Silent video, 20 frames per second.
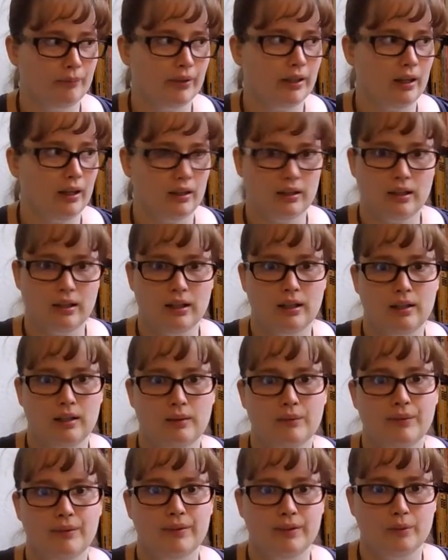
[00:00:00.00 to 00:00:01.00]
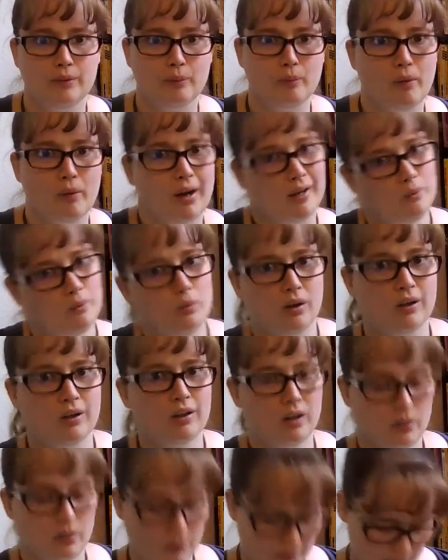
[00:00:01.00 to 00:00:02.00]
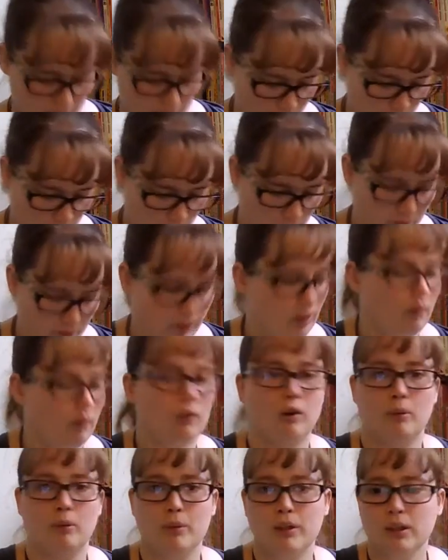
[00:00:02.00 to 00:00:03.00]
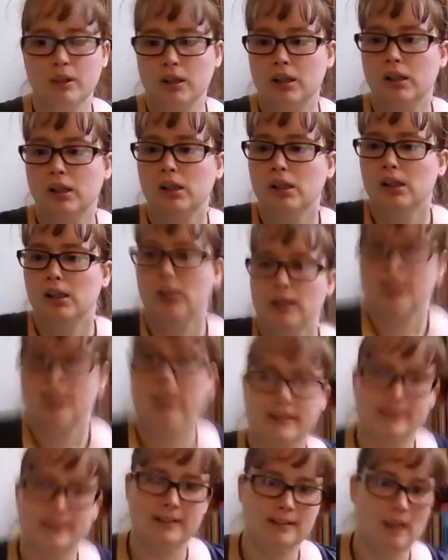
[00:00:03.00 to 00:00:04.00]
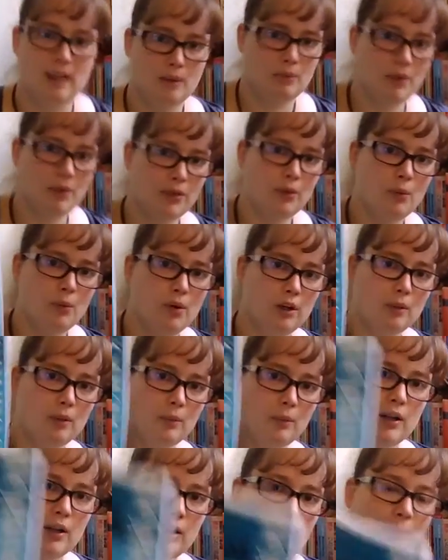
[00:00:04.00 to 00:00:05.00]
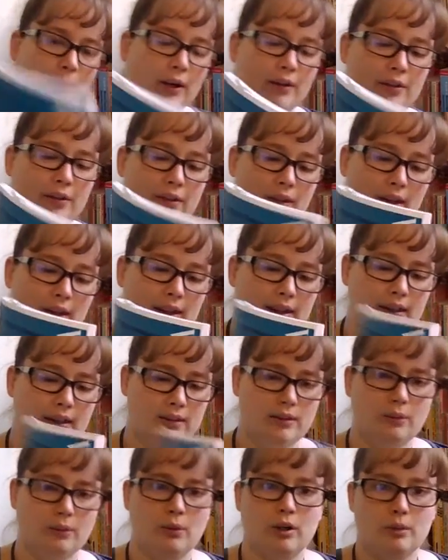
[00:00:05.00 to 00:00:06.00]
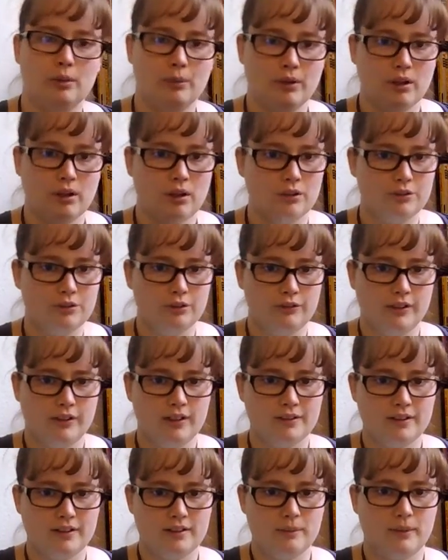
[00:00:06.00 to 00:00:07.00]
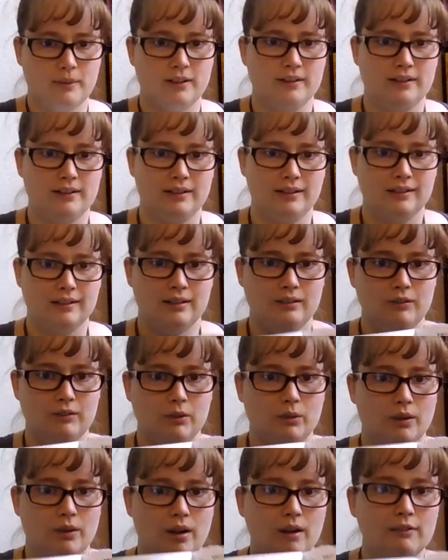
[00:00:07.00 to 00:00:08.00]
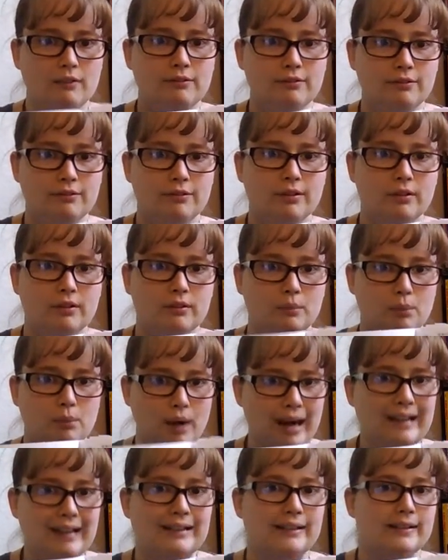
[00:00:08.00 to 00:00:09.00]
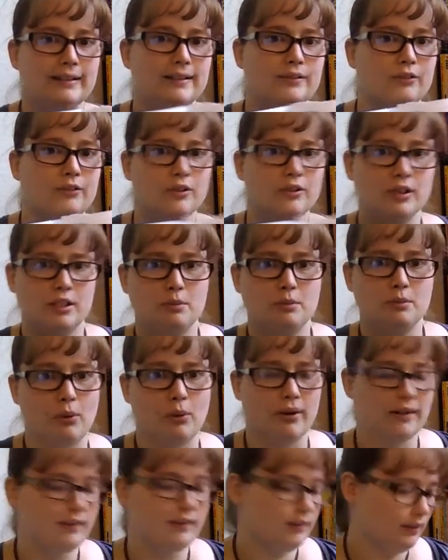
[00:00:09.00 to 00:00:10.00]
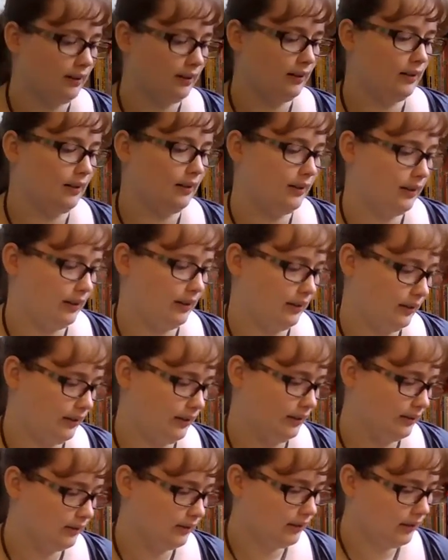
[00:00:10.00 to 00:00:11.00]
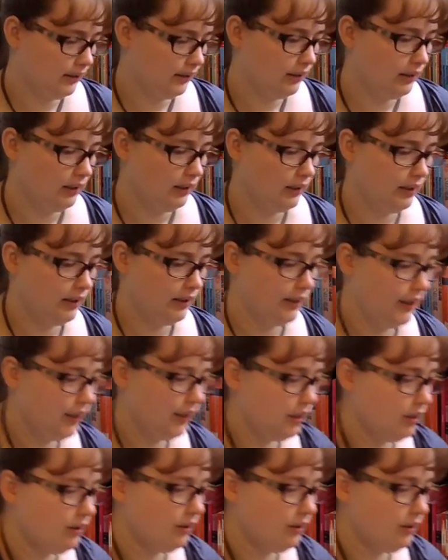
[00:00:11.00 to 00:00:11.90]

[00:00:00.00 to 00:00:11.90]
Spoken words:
Genki, you might want to go with the Mina no Nihongo book. It does come with a workbook, but I think the workbook also fails us because it doesn't give you enough practice for each point. And I think that they could